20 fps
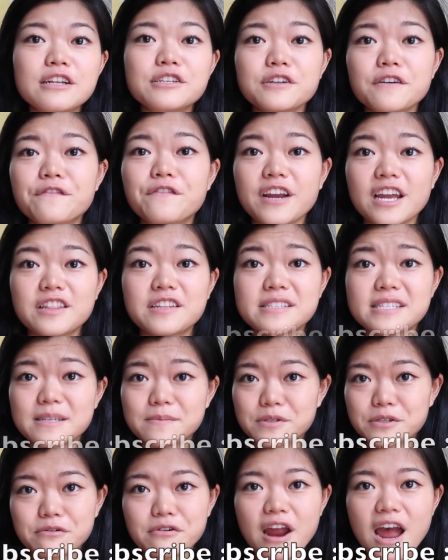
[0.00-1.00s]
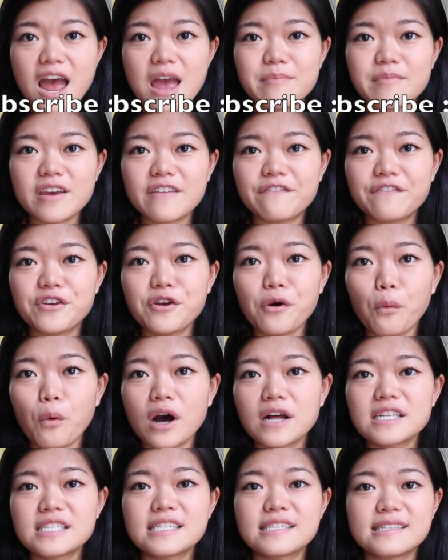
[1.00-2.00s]
Don't forget to subscribe if you
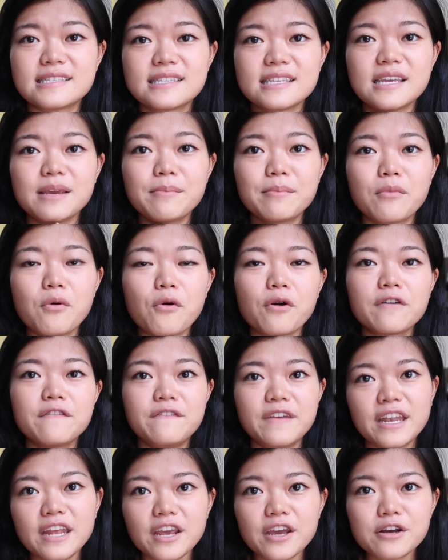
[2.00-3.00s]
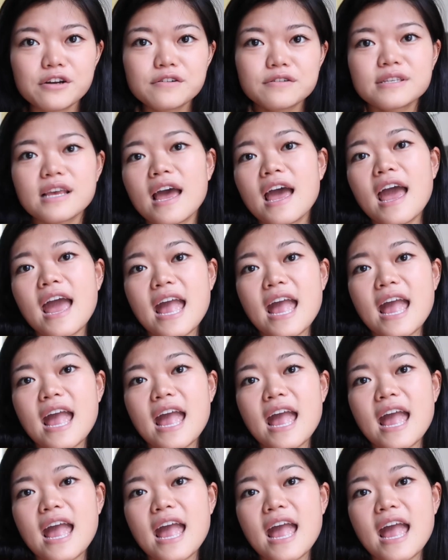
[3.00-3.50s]
want to see more videos,